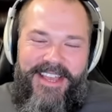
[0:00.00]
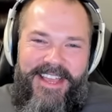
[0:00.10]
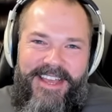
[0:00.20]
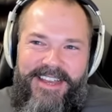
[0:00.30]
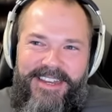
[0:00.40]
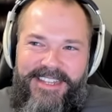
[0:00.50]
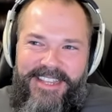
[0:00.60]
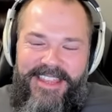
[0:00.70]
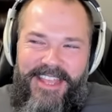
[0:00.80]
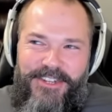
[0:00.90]
And
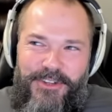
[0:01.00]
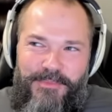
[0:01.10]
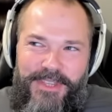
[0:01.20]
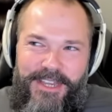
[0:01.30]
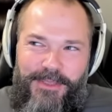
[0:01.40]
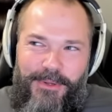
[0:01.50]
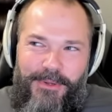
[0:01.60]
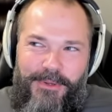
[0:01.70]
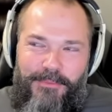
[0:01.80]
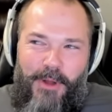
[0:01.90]
again, that should be
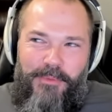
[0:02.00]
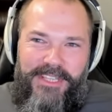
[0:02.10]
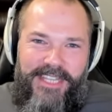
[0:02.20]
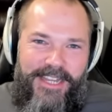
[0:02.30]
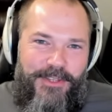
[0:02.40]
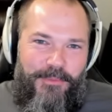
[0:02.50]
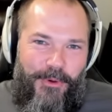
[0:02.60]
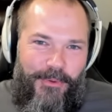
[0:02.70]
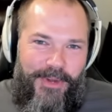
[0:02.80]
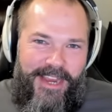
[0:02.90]
either probably late
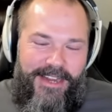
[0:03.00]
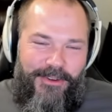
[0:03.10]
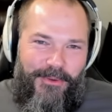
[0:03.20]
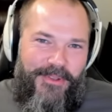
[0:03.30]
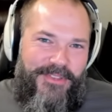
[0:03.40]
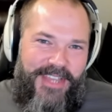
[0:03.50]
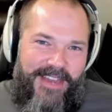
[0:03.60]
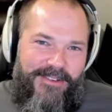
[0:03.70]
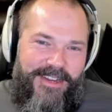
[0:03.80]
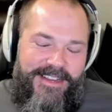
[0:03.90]
tomorrow night or on
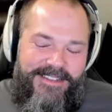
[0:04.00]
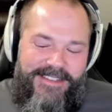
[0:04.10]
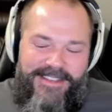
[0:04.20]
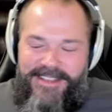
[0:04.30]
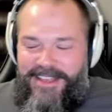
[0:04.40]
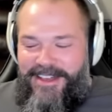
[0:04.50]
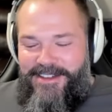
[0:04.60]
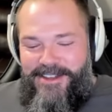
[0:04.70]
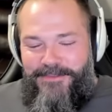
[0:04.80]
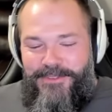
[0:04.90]
Saturday.
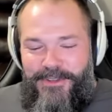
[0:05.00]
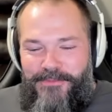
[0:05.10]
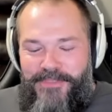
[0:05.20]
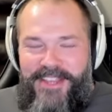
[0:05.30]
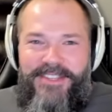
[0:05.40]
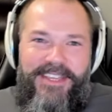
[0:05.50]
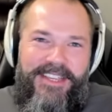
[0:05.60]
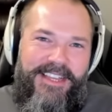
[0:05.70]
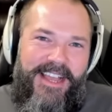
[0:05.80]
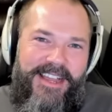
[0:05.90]
So thanks
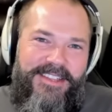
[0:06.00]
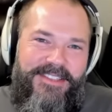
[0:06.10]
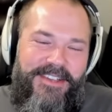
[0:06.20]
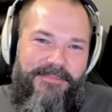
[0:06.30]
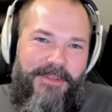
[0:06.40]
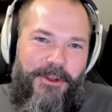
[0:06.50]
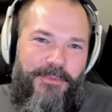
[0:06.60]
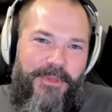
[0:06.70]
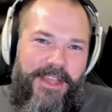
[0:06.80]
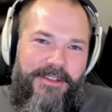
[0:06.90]
again, guys. I hope
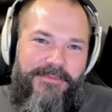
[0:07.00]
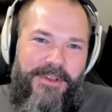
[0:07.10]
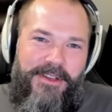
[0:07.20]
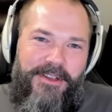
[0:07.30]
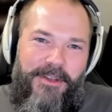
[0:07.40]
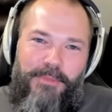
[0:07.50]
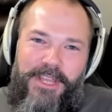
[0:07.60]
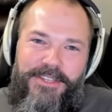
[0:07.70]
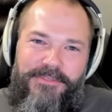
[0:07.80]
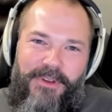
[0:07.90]
you have a
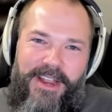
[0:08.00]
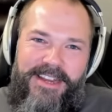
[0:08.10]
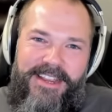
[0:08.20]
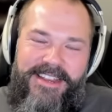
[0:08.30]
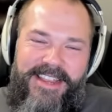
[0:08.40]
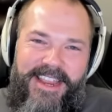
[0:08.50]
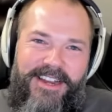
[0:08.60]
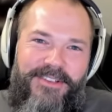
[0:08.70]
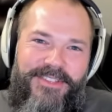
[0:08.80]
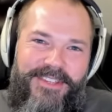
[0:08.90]
blessed Friday, and
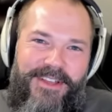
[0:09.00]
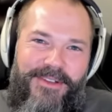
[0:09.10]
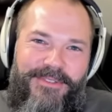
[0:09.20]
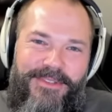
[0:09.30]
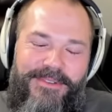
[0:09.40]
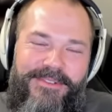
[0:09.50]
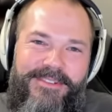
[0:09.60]
I'll see y'all soon.